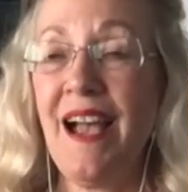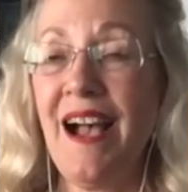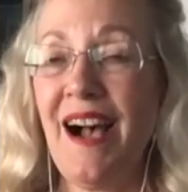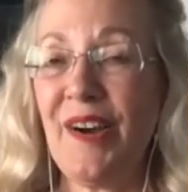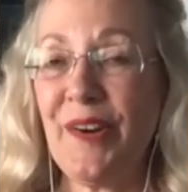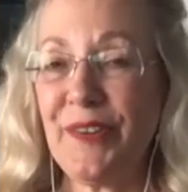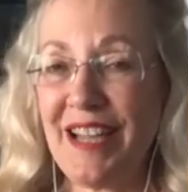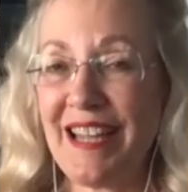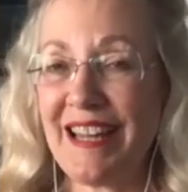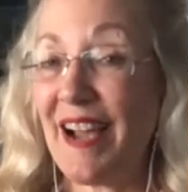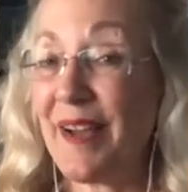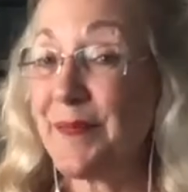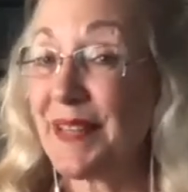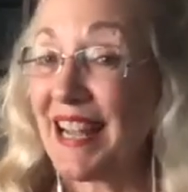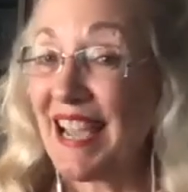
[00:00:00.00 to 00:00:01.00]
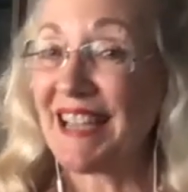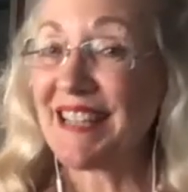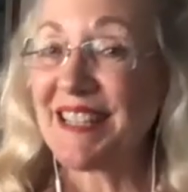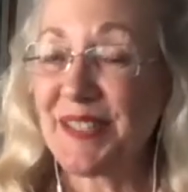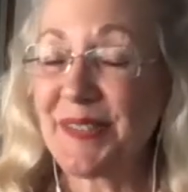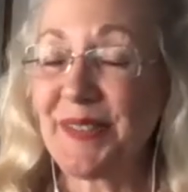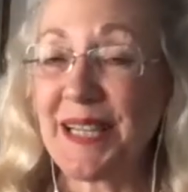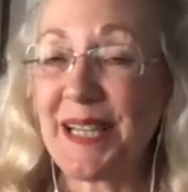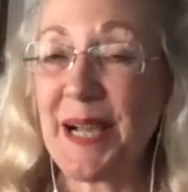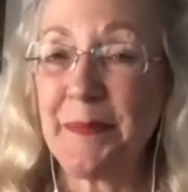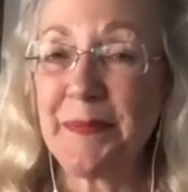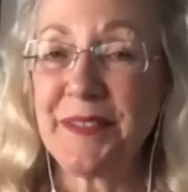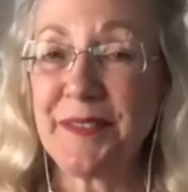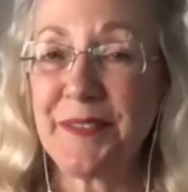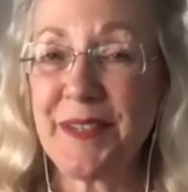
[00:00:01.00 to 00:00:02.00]
All right, I'm going to answer a
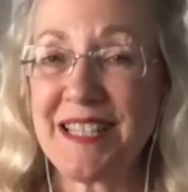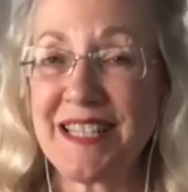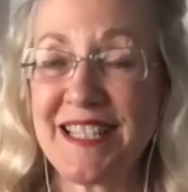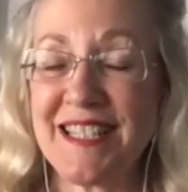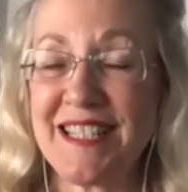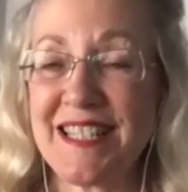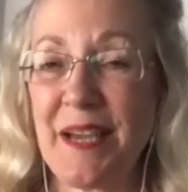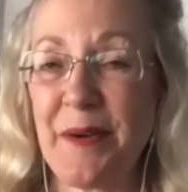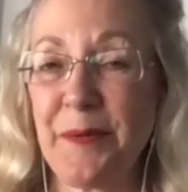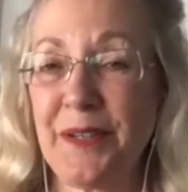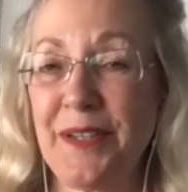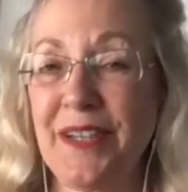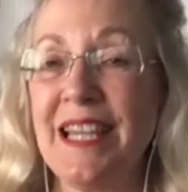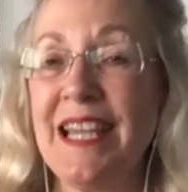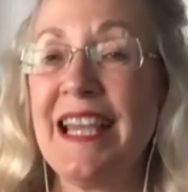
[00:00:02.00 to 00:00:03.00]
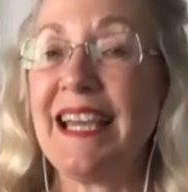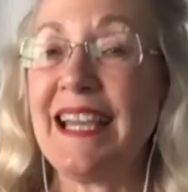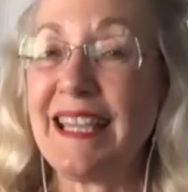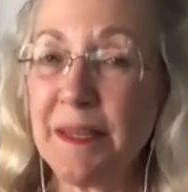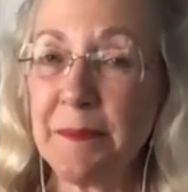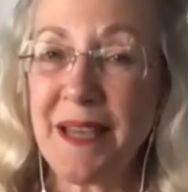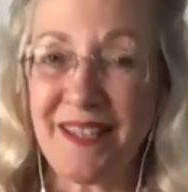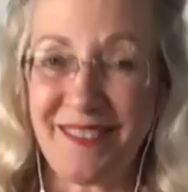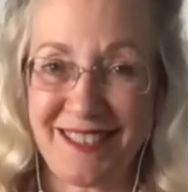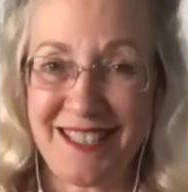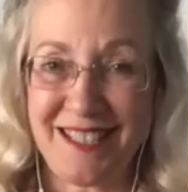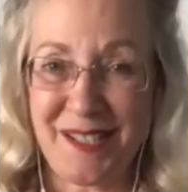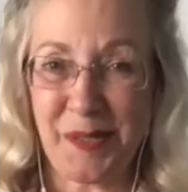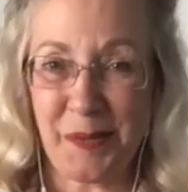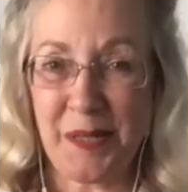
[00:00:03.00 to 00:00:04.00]
couple of questions that were emailed
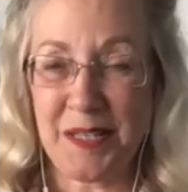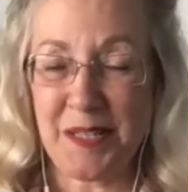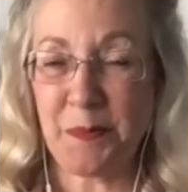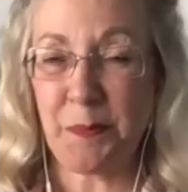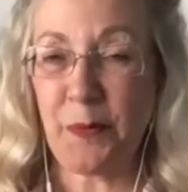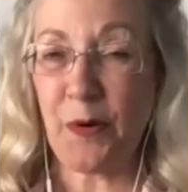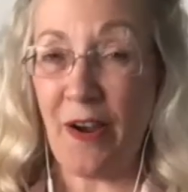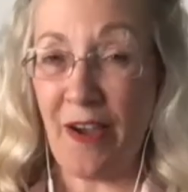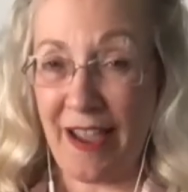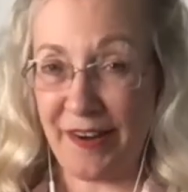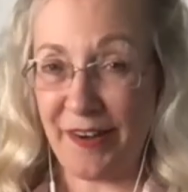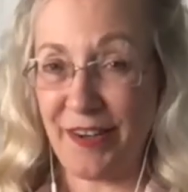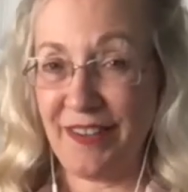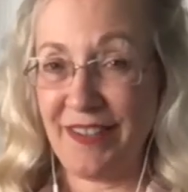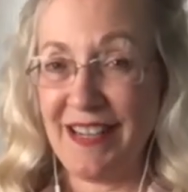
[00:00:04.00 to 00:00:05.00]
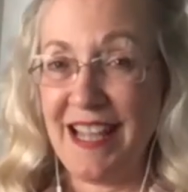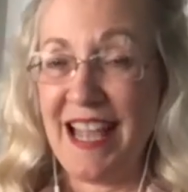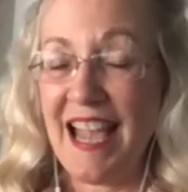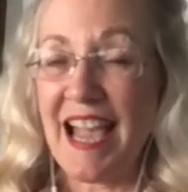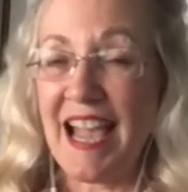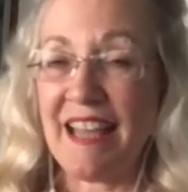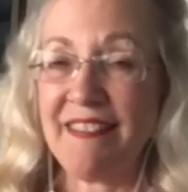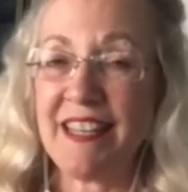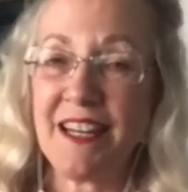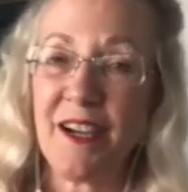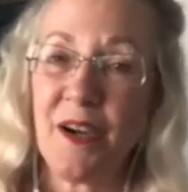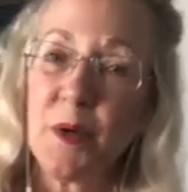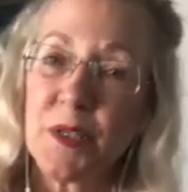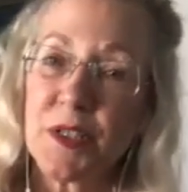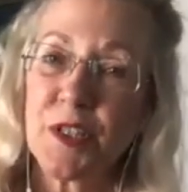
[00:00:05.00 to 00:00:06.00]
into us prior. And then I
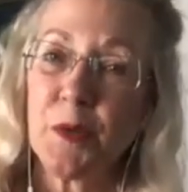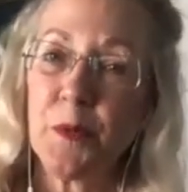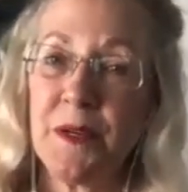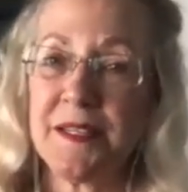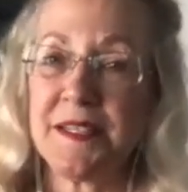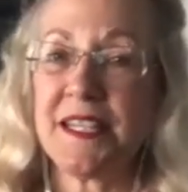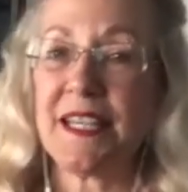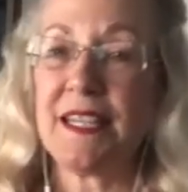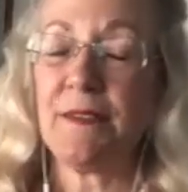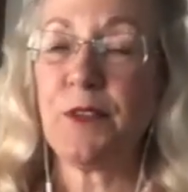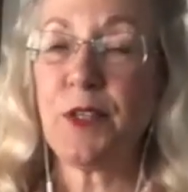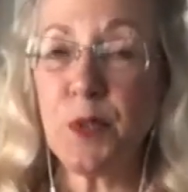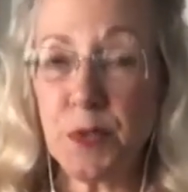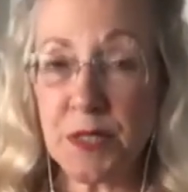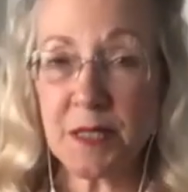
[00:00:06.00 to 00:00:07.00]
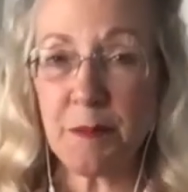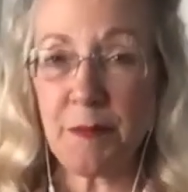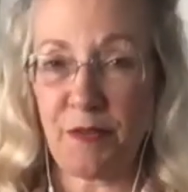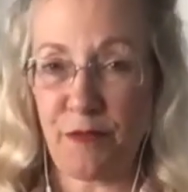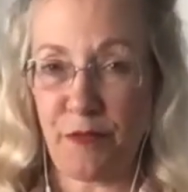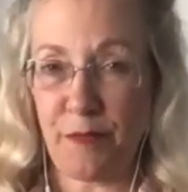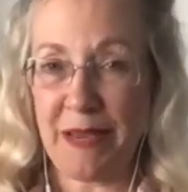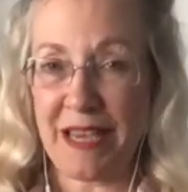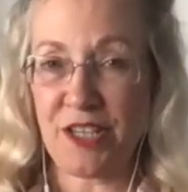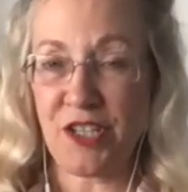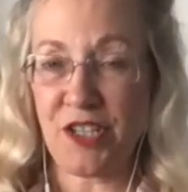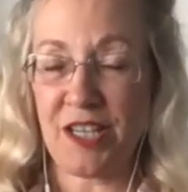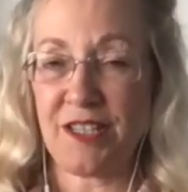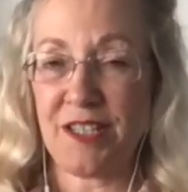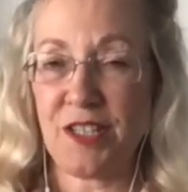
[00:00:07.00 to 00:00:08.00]
also want to give you some
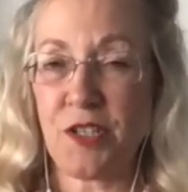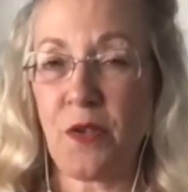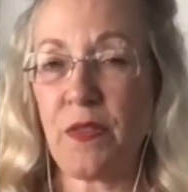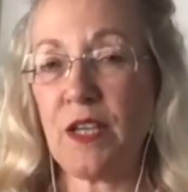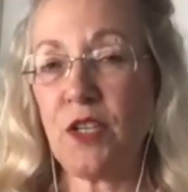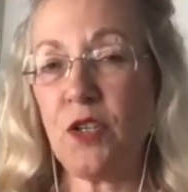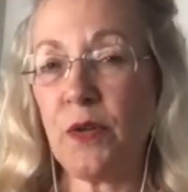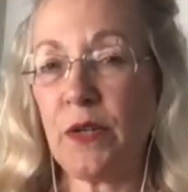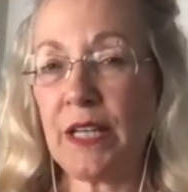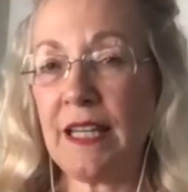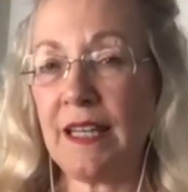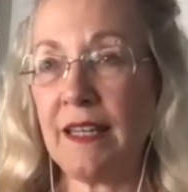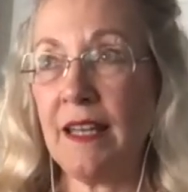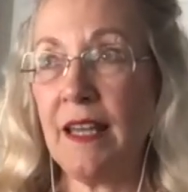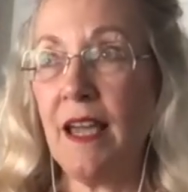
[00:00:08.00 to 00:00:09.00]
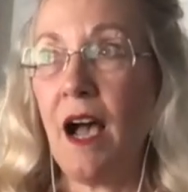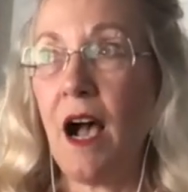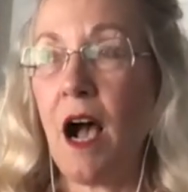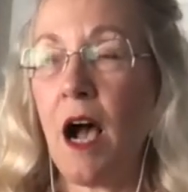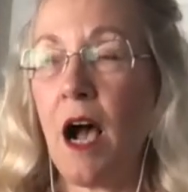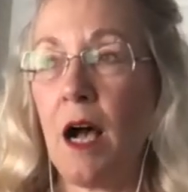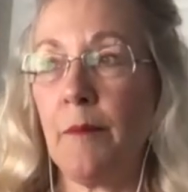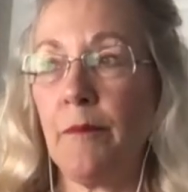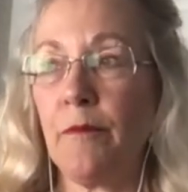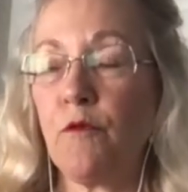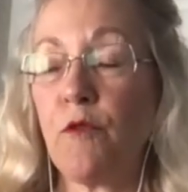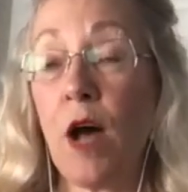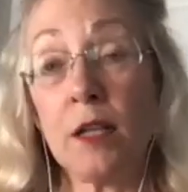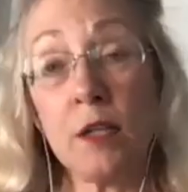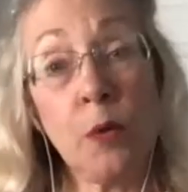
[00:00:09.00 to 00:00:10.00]
information so that you can
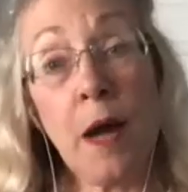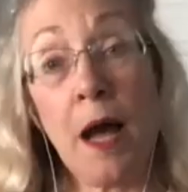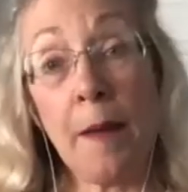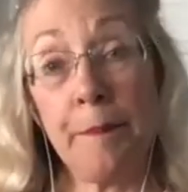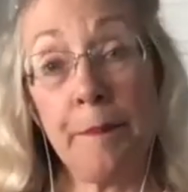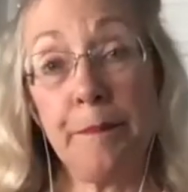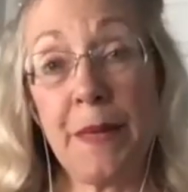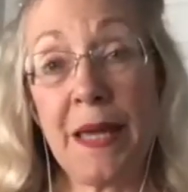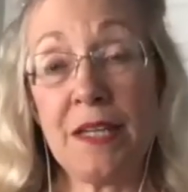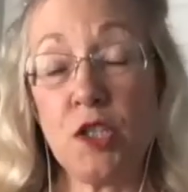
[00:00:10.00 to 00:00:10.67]
follow up and